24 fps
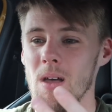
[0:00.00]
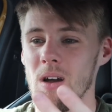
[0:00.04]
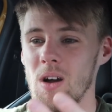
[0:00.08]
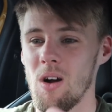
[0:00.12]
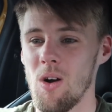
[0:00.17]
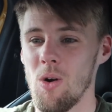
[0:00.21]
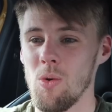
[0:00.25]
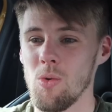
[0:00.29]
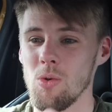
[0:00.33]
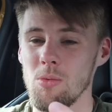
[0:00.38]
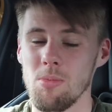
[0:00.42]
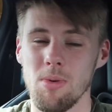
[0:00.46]

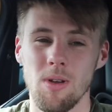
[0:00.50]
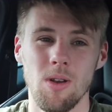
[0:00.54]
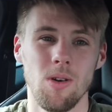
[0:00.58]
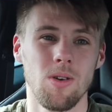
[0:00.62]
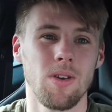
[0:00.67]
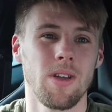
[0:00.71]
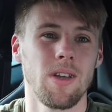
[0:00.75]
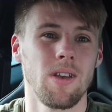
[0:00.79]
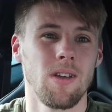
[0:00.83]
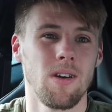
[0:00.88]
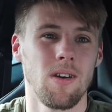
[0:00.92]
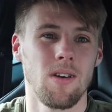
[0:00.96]
I would be
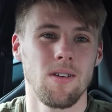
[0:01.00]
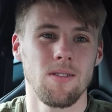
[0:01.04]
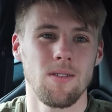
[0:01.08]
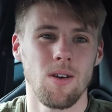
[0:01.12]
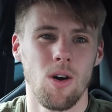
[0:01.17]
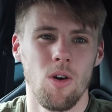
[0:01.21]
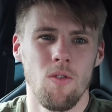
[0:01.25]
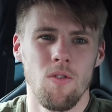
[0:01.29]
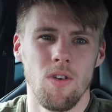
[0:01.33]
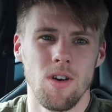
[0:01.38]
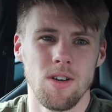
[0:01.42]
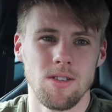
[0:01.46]
looking at
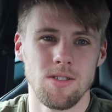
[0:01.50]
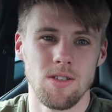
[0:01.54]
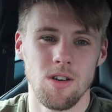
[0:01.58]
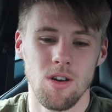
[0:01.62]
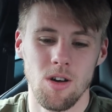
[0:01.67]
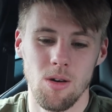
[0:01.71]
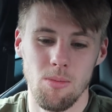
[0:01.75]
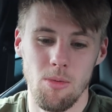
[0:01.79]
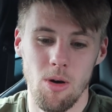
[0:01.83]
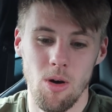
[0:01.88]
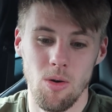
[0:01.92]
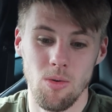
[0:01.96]
either
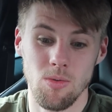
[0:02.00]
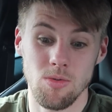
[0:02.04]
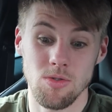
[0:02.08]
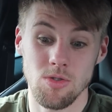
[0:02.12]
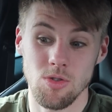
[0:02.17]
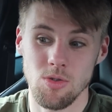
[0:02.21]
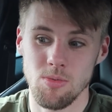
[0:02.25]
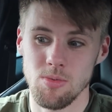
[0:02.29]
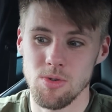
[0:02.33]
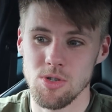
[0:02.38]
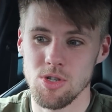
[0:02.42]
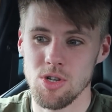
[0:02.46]
turbo or
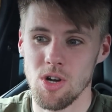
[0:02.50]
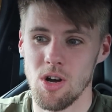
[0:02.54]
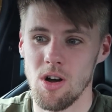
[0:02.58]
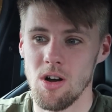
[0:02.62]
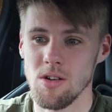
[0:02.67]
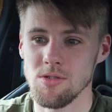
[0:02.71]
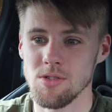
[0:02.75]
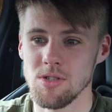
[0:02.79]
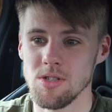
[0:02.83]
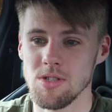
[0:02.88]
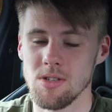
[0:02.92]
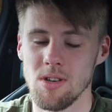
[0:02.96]

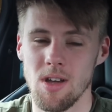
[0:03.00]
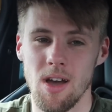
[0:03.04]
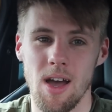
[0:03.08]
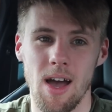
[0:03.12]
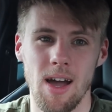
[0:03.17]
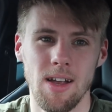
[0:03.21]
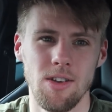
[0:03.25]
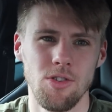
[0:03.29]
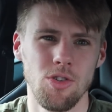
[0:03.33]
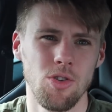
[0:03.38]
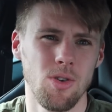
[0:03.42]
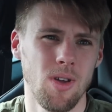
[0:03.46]
supercharging,
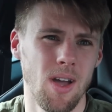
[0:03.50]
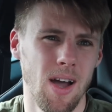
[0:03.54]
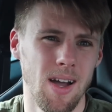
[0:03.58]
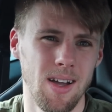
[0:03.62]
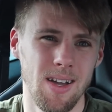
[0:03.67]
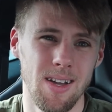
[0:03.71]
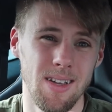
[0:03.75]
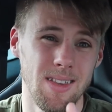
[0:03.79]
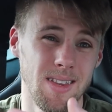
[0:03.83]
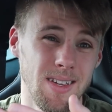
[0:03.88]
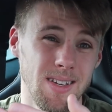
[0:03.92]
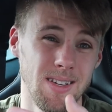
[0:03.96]
and you can
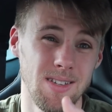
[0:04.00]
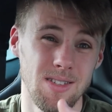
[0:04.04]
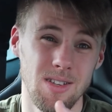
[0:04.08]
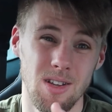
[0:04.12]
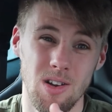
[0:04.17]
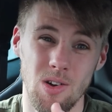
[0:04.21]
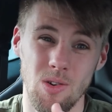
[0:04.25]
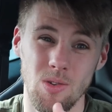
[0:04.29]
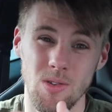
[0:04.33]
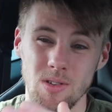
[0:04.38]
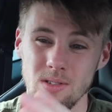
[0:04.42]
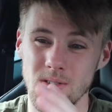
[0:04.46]
get these to
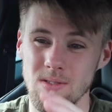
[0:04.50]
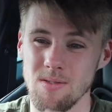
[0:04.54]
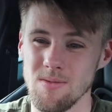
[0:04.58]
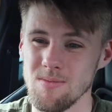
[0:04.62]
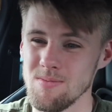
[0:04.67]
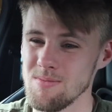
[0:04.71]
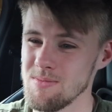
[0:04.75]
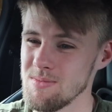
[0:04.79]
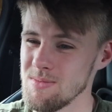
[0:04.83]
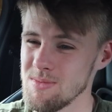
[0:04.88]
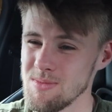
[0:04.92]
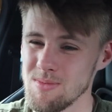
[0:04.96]
like,
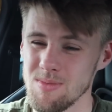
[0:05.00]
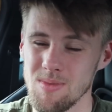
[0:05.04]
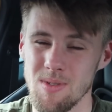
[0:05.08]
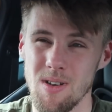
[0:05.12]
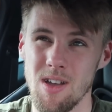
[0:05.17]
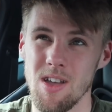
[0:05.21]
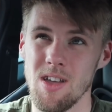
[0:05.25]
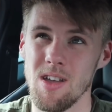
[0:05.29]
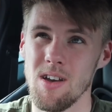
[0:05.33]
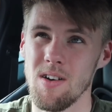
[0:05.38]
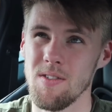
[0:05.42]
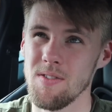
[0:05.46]

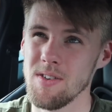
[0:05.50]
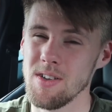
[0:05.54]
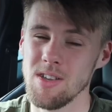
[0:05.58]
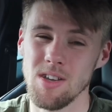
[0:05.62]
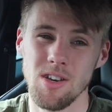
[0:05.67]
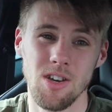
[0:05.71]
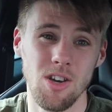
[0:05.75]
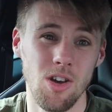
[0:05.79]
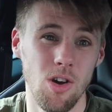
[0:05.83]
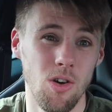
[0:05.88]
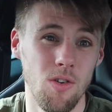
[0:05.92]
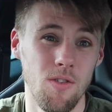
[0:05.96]
yeah, I think you
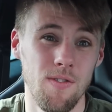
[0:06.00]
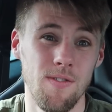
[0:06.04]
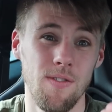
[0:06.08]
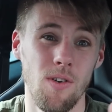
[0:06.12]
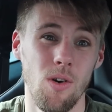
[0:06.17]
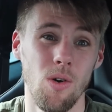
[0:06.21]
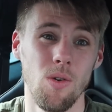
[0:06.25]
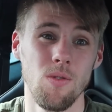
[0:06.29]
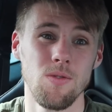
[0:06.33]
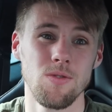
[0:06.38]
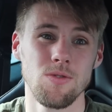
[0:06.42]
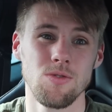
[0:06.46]
can go
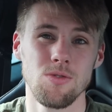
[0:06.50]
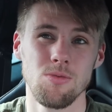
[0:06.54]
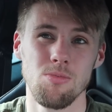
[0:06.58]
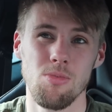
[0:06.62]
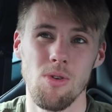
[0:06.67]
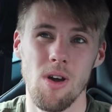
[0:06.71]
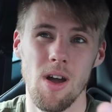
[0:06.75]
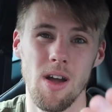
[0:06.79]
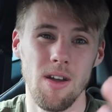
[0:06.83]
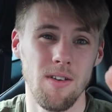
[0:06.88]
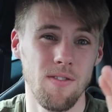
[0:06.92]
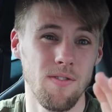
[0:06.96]
500
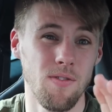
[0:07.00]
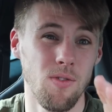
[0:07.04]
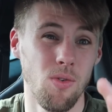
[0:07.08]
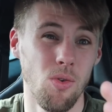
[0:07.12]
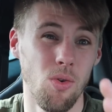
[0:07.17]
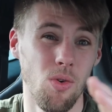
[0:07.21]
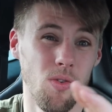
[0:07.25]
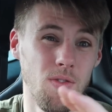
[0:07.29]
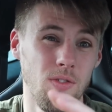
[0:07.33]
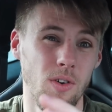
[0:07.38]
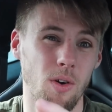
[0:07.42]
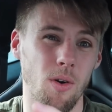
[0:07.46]
brake,
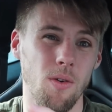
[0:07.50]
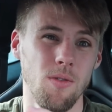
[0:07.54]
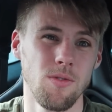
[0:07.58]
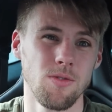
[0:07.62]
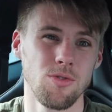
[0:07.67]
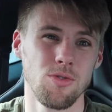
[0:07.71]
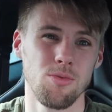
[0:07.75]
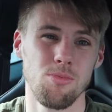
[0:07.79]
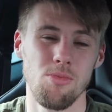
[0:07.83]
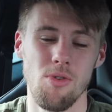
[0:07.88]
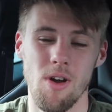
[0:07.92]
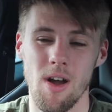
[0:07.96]

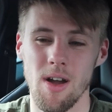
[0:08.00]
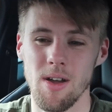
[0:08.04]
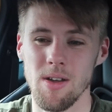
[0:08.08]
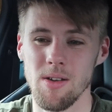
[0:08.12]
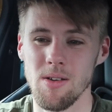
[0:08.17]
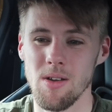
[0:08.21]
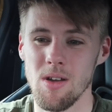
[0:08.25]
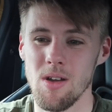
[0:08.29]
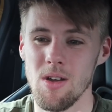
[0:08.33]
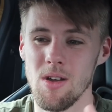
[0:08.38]
500 brake